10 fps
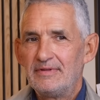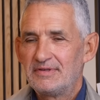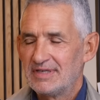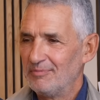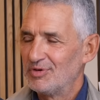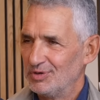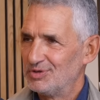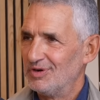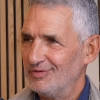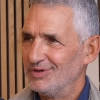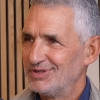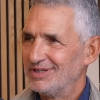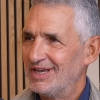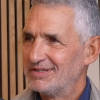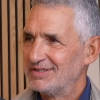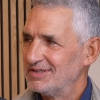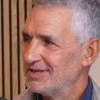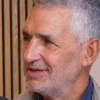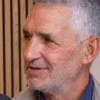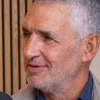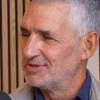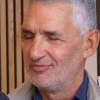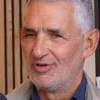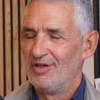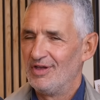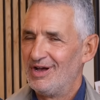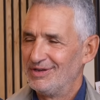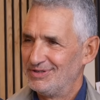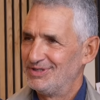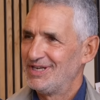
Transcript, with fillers: some controversy, yes. It's, it's obviously rather hard to